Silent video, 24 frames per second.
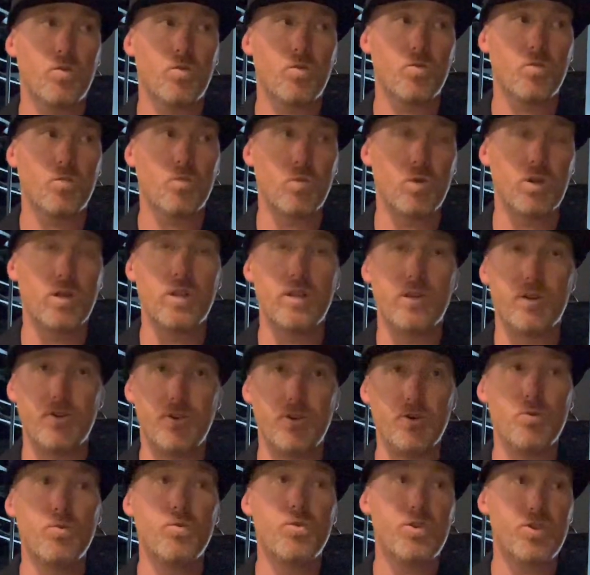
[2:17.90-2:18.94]
really
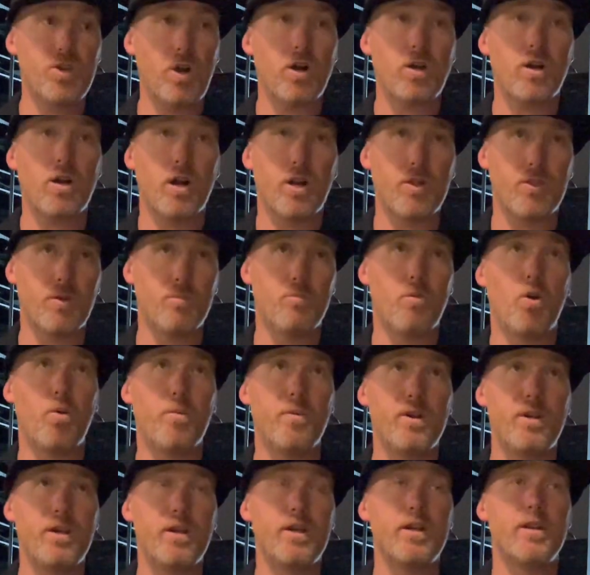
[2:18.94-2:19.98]
do suck at the
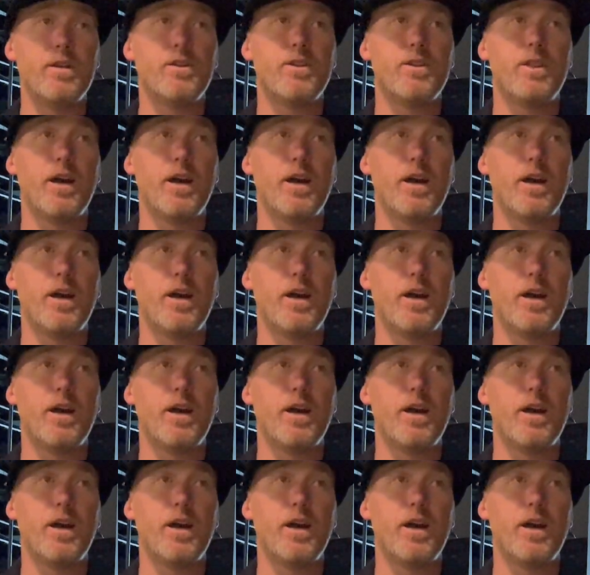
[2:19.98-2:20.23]
moment is